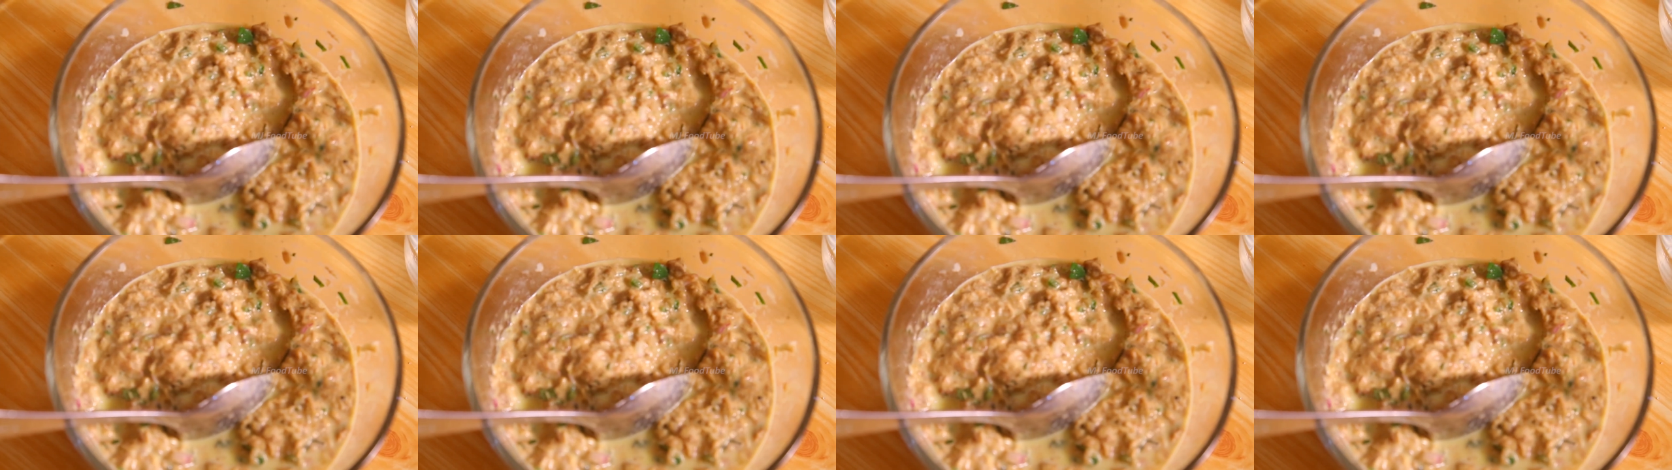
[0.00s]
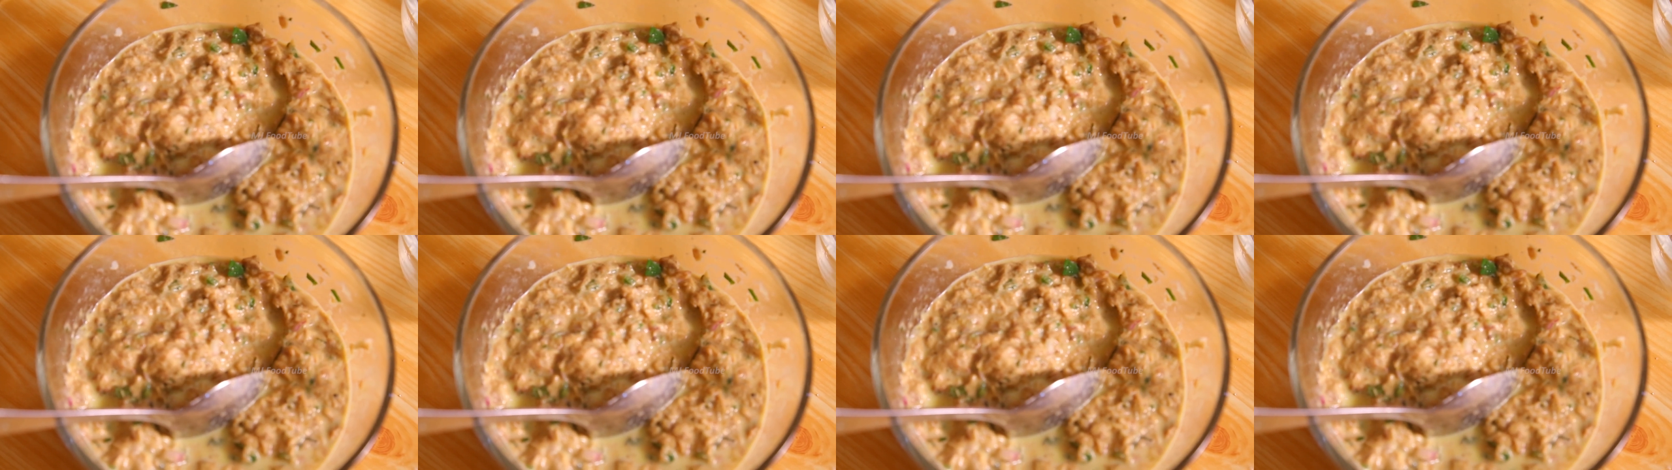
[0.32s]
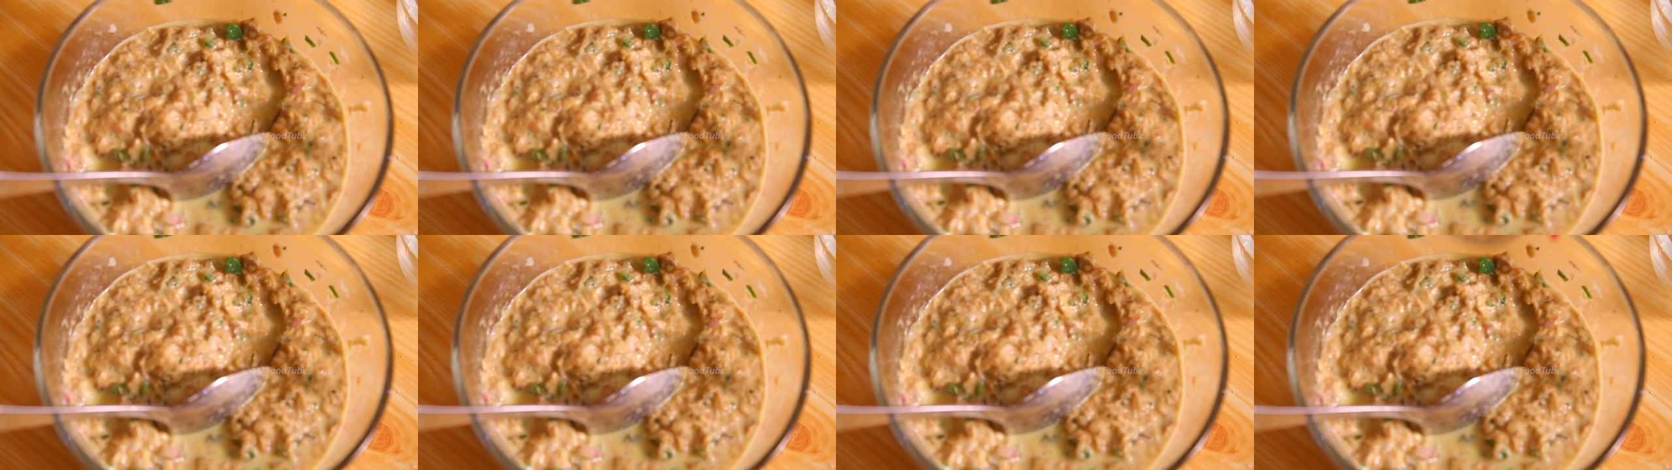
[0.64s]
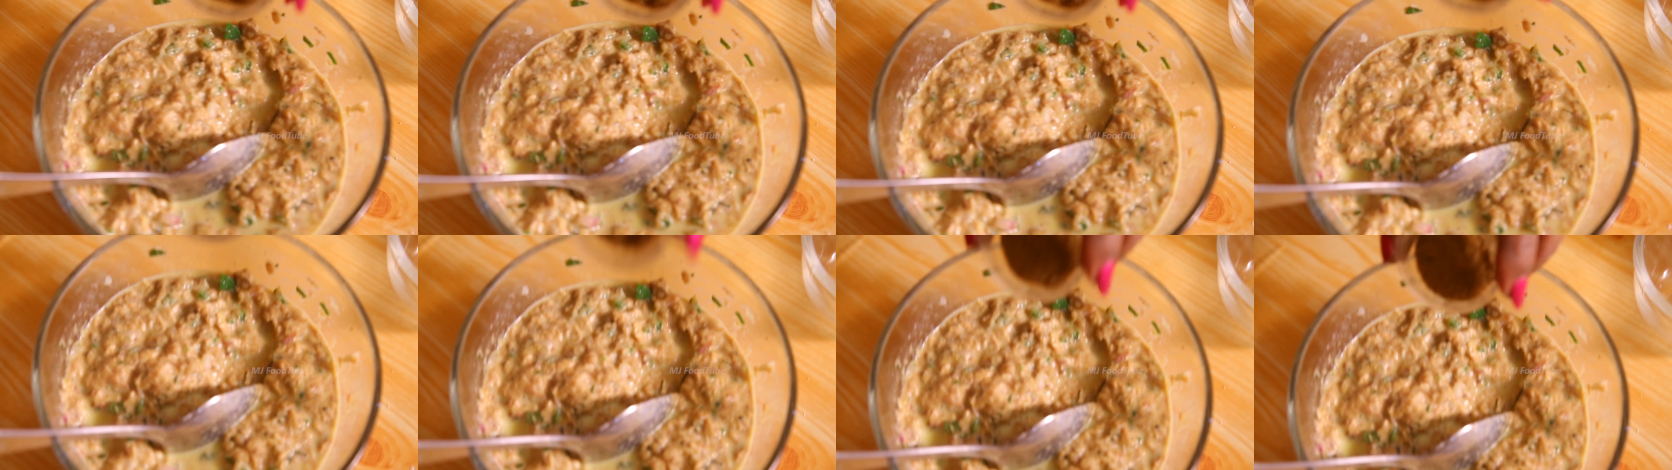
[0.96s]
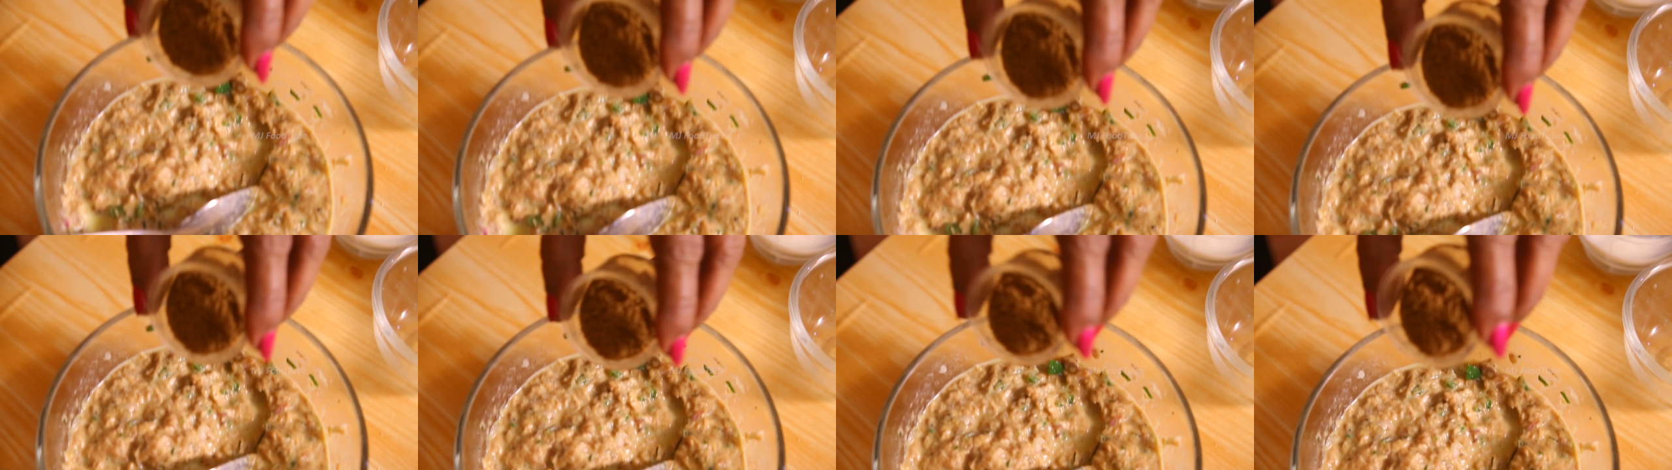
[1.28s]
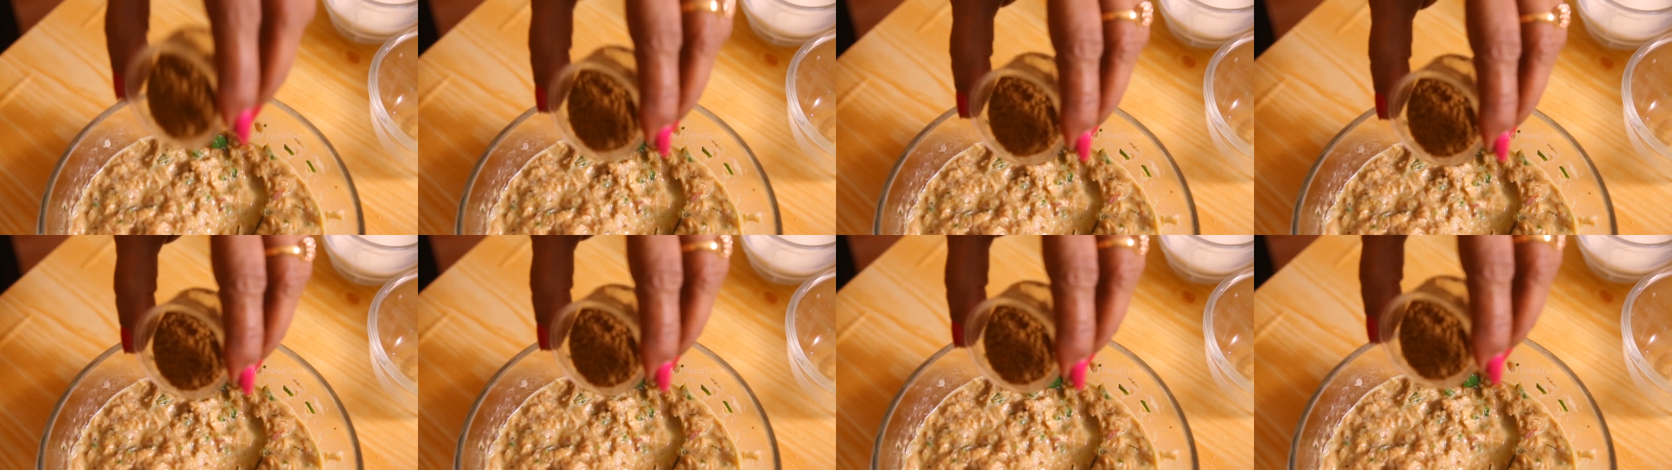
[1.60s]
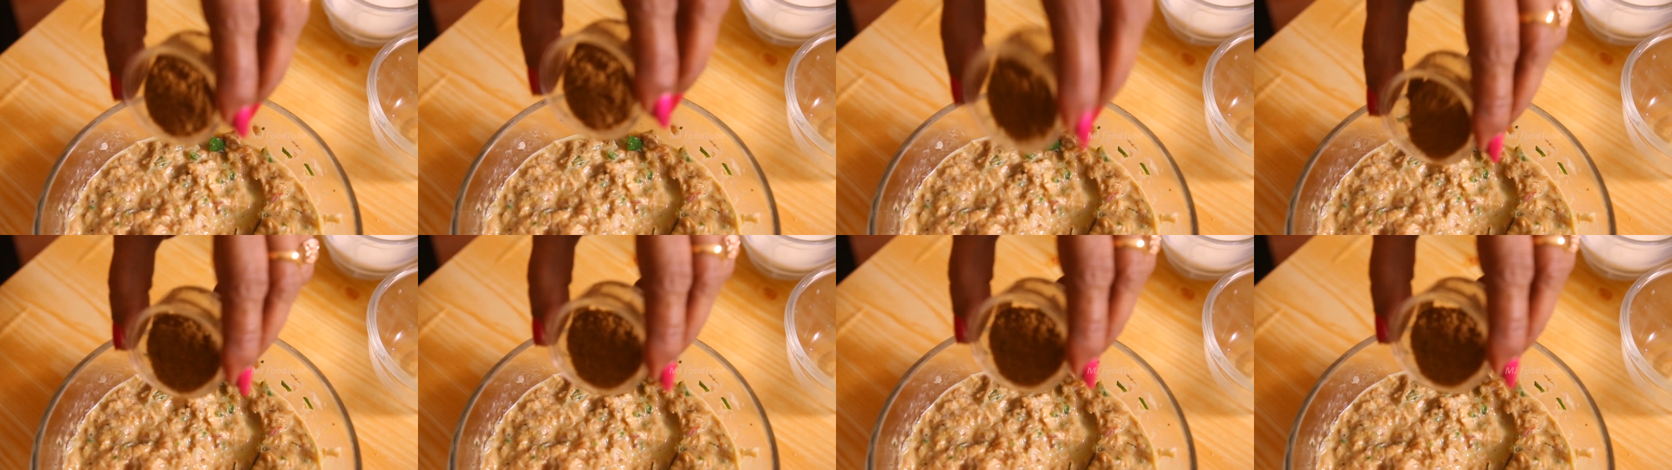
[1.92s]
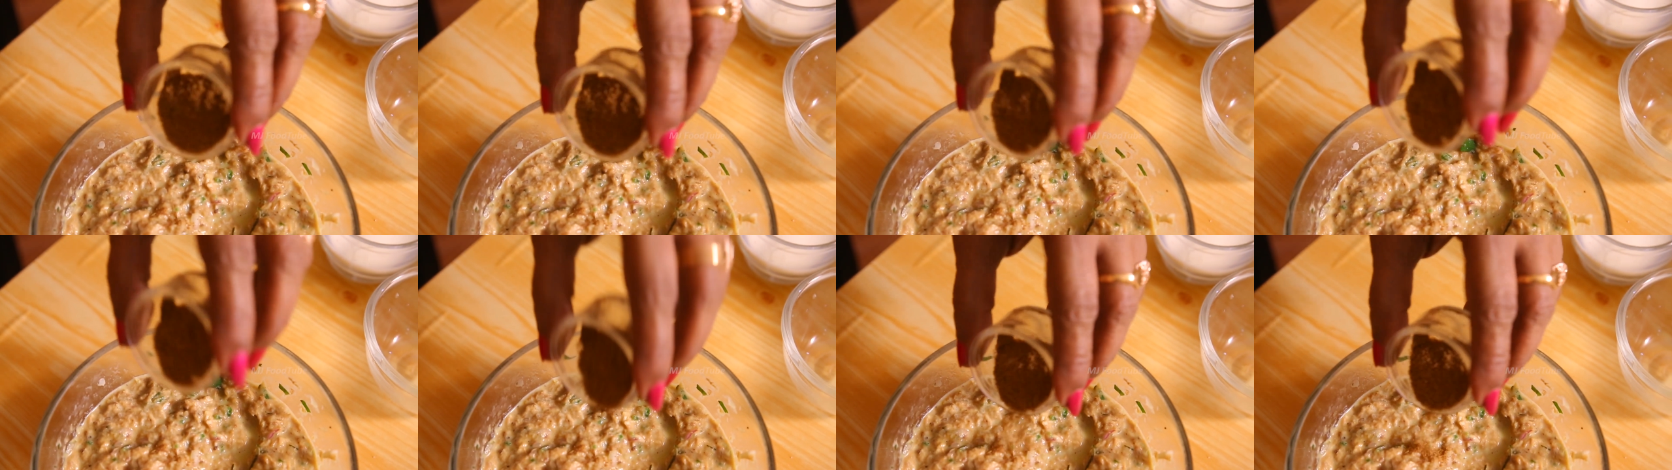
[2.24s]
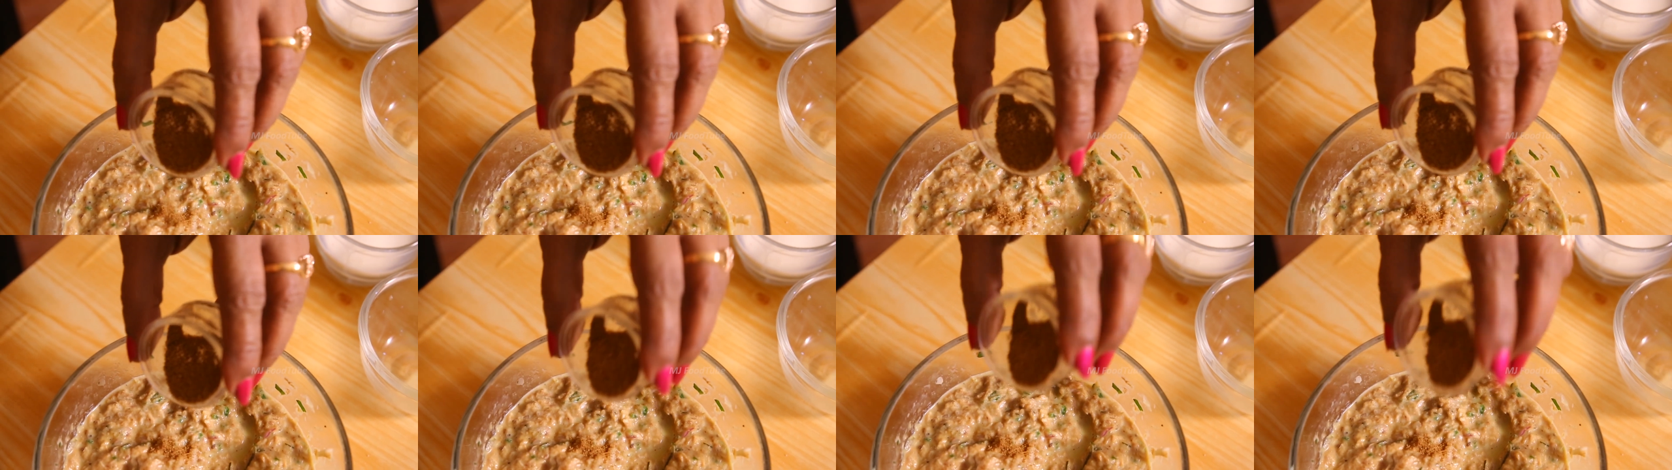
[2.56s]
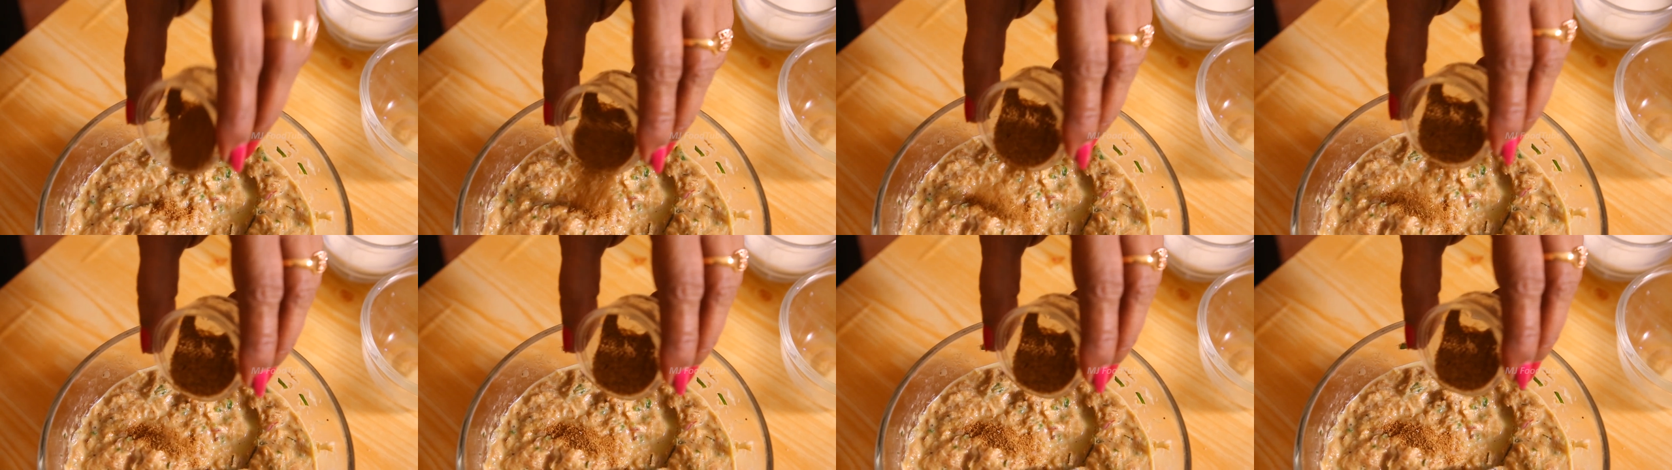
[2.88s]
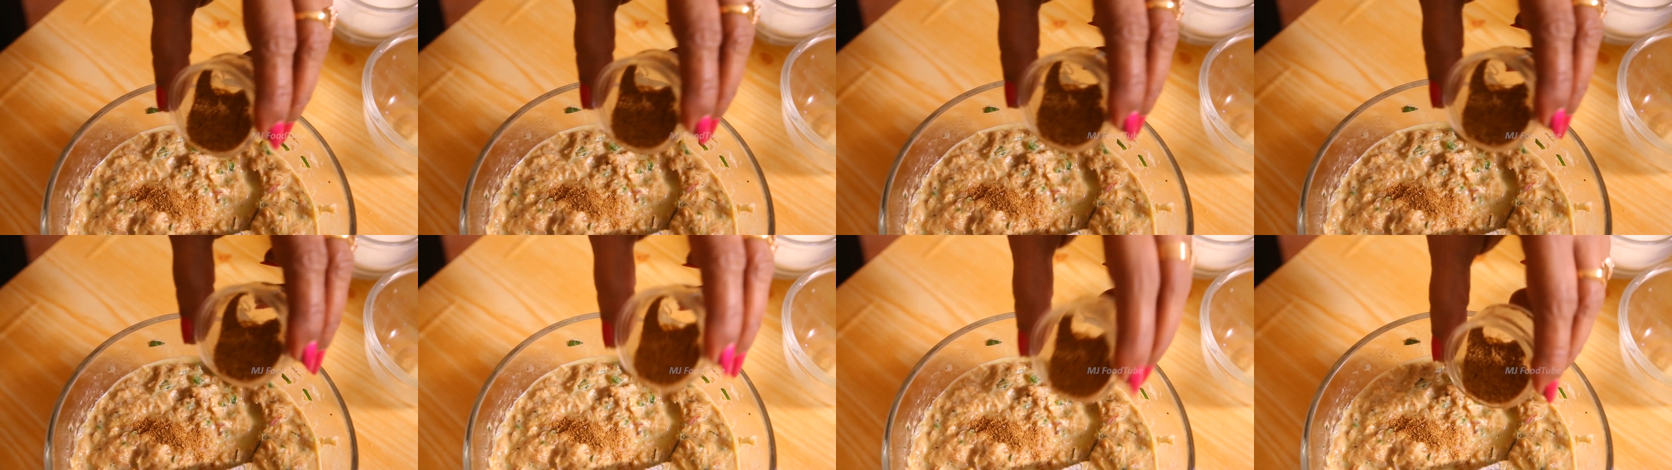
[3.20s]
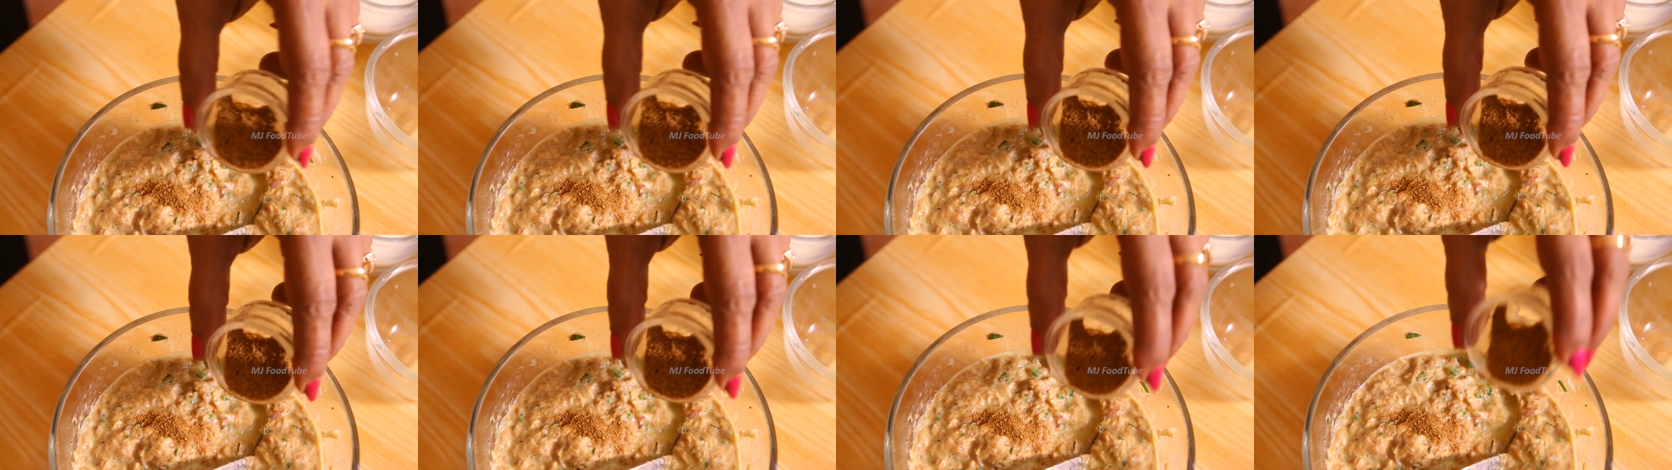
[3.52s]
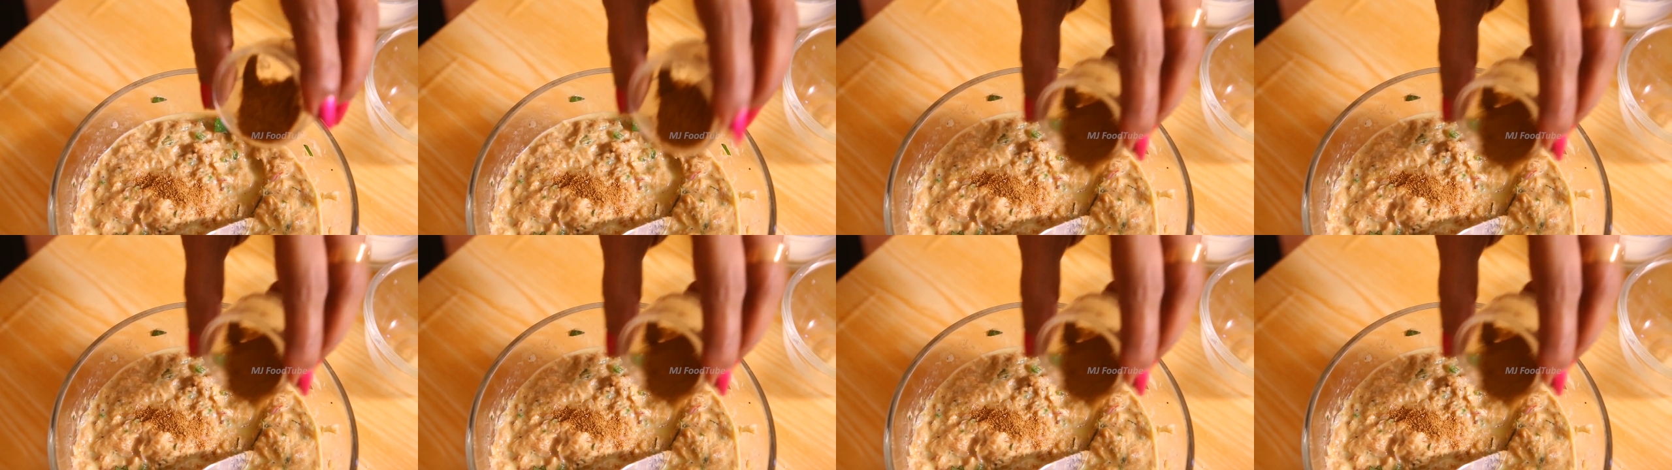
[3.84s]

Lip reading: [unreadable: no face in view]